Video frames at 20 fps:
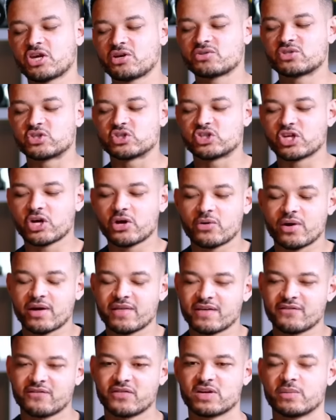goes to show, I
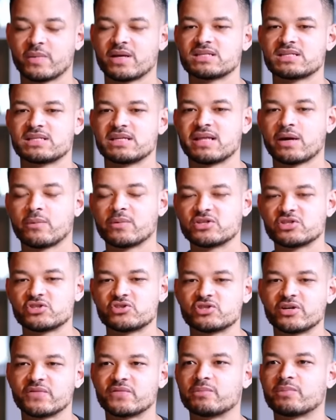think, fundamentally that we're just
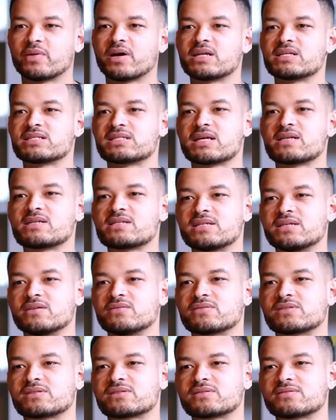driven by
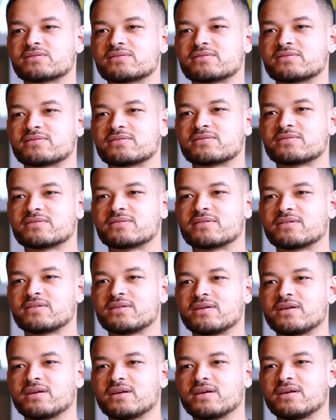incentives.
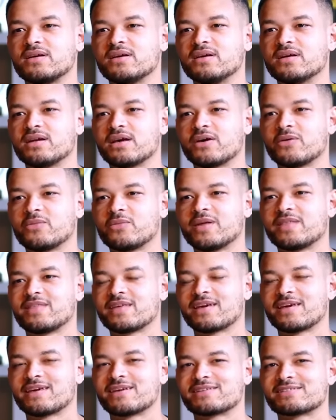You know, we
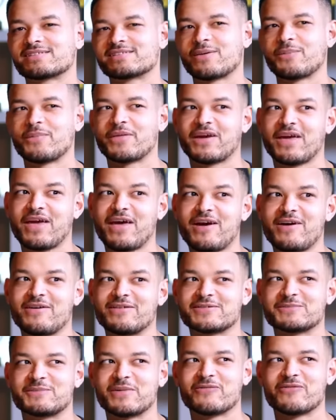think it's something
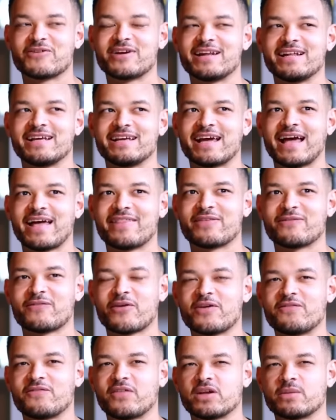else, but really at the
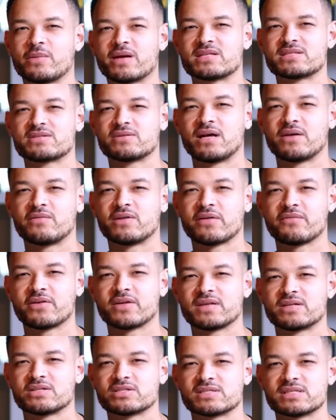very fundamental level,
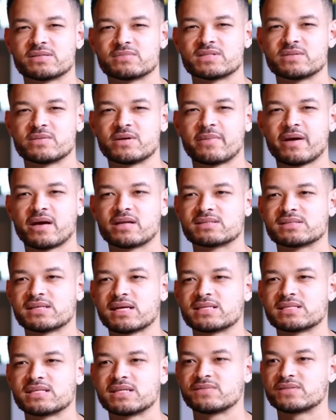everything just seems to be about
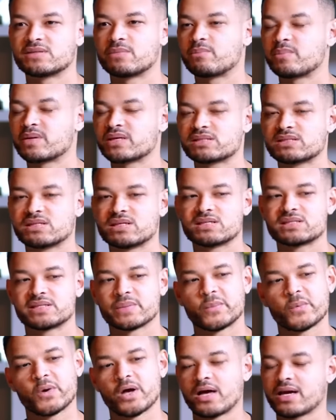incentives in business,
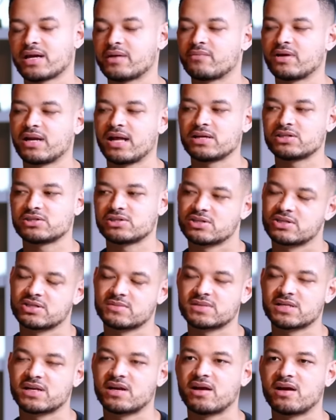in work, in
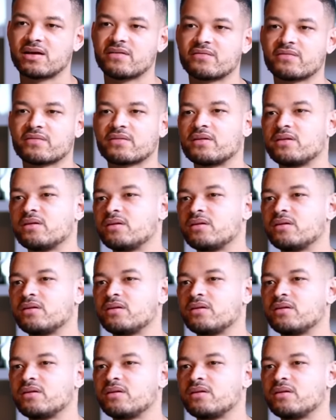relationships, in life.